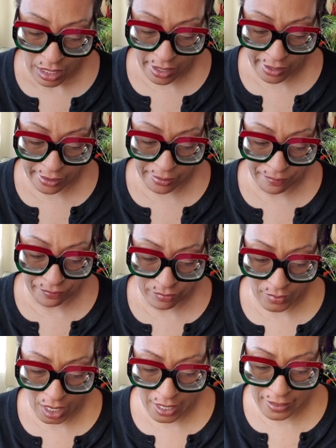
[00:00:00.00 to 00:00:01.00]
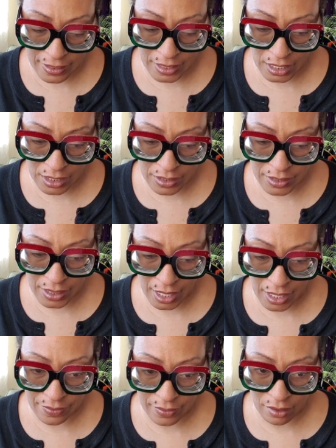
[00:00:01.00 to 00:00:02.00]
I think
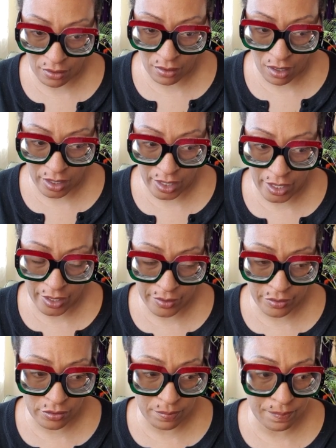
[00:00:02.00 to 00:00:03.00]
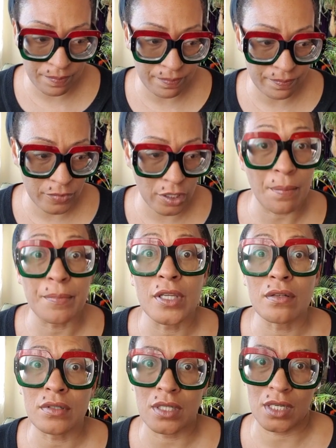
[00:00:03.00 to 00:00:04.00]
that there are other
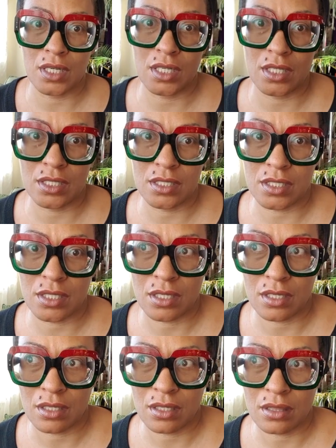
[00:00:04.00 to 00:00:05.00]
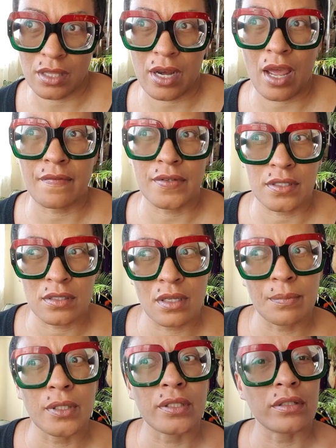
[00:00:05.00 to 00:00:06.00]
communities that have a
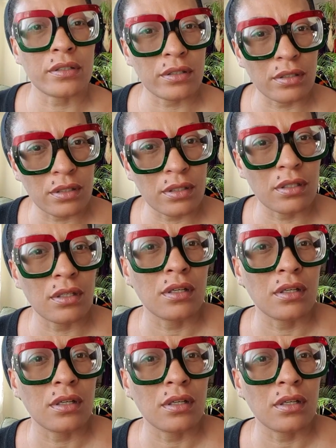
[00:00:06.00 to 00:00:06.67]
similar